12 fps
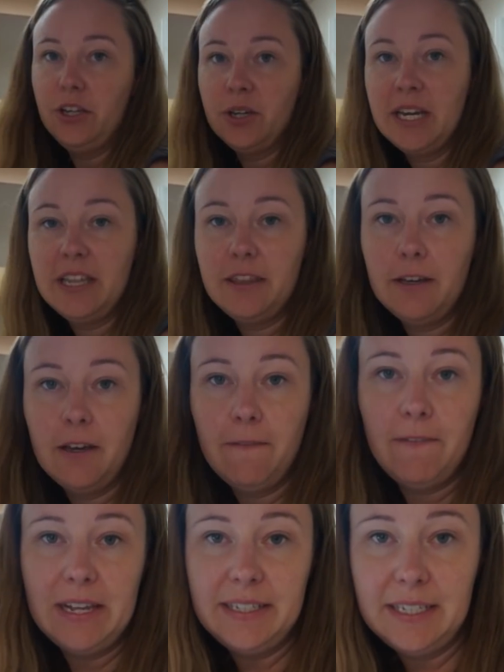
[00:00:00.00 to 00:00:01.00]
You can get the
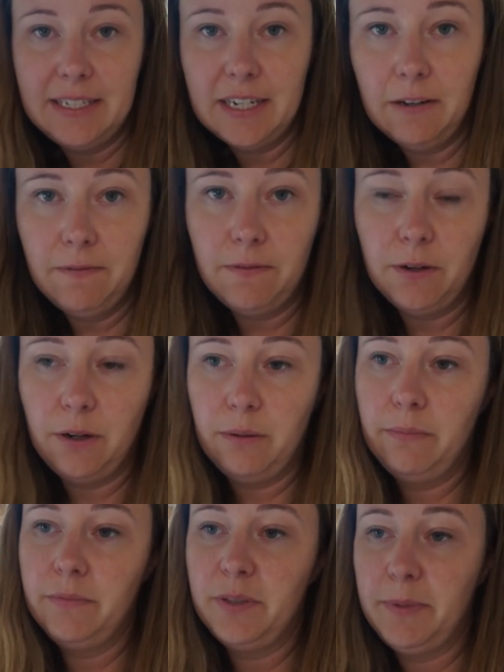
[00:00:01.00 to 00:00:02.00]
fancy stuff
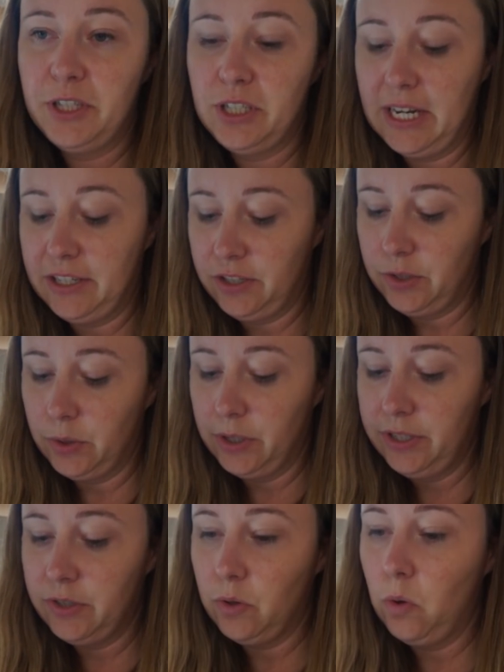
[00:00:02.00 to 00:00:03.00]
from specialized
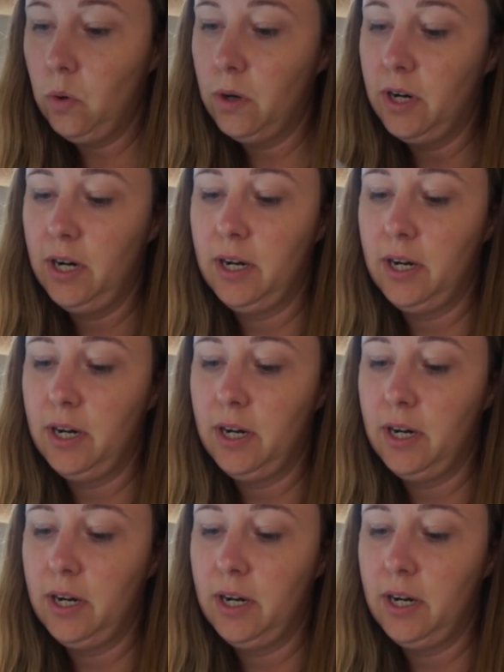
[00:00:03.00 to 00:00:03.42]
stores, or